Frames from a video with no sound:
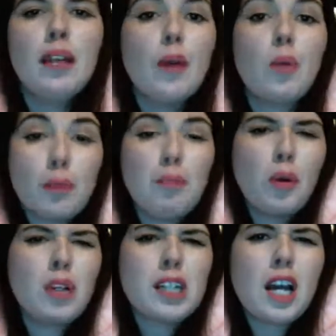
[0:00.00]
that were
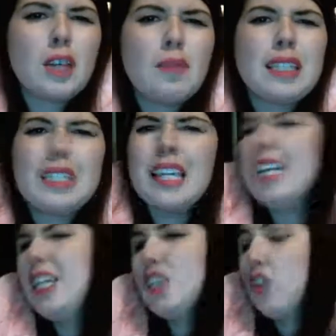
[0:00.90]
important documents
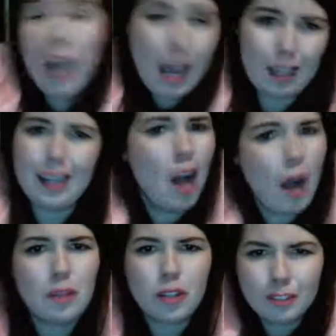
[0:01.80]
in your
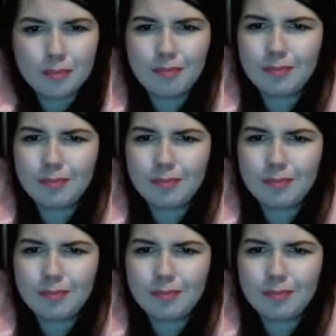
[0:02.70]
helicopter.